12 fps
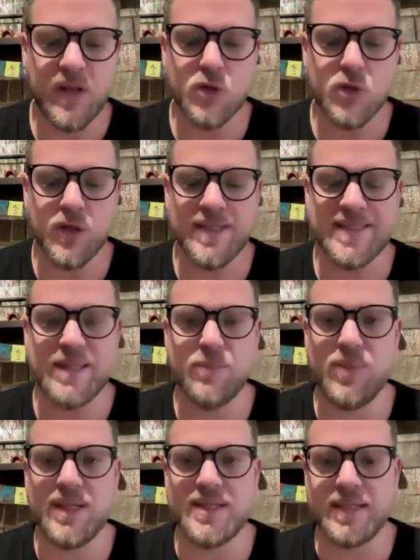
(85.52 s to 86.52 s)
So you can
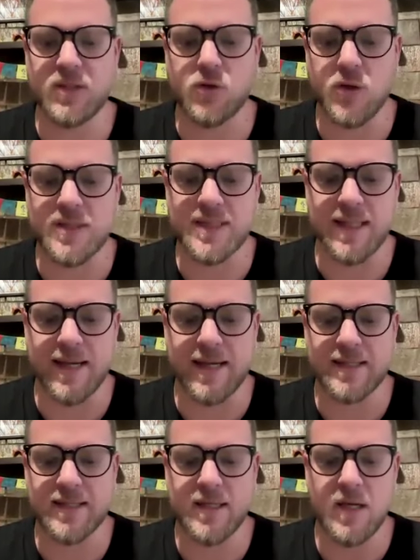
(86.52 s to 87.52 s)
simply sit
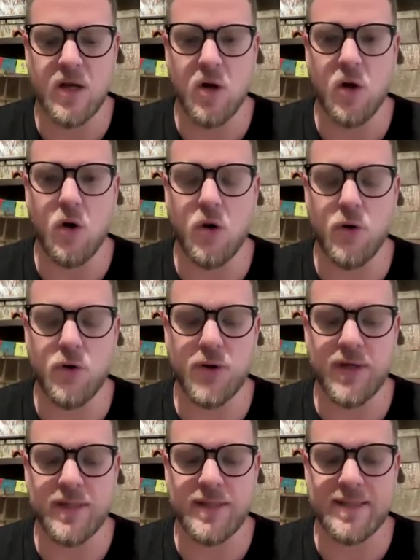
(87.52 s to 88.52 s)
cross-legged, or you
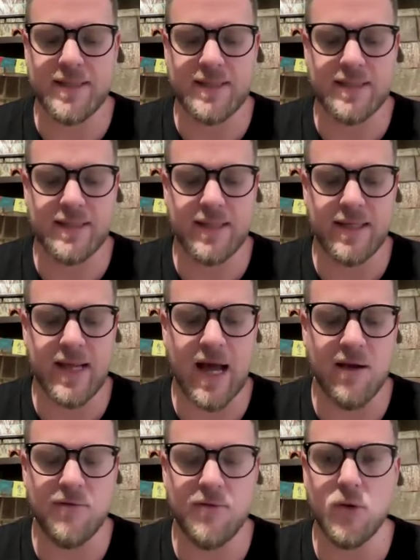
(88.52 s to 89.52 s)
can sit in
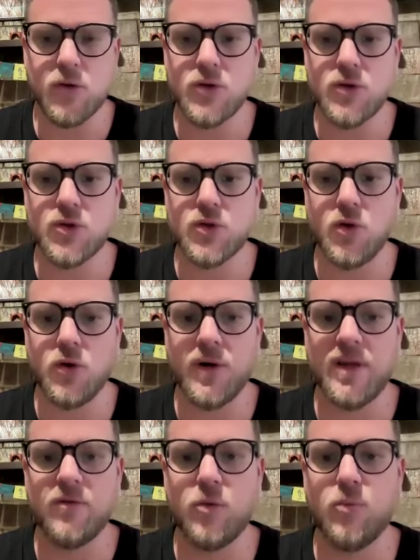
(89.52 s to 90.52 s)
half lotus,
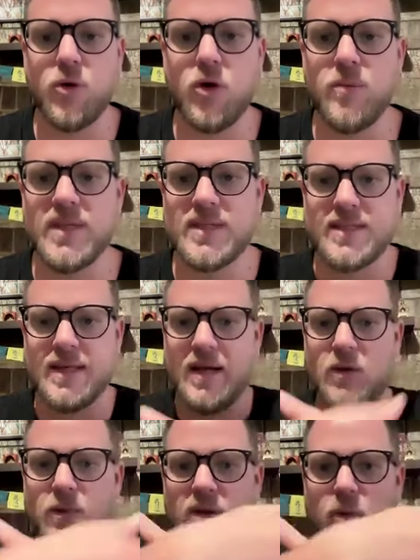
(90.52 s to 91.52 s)
or even Burmese
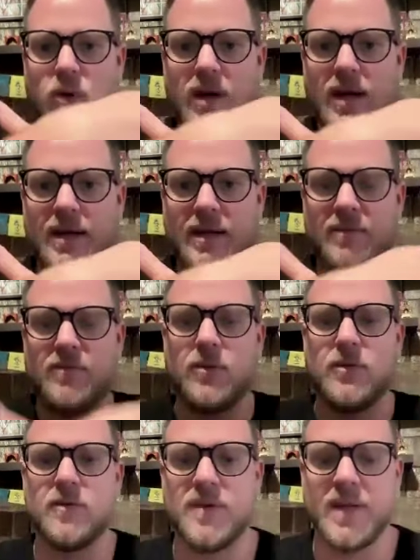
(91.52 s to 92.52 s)
style with one leg in
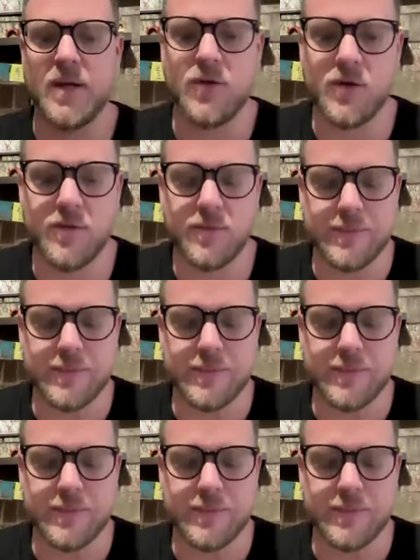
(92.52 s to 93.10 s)
front of the other.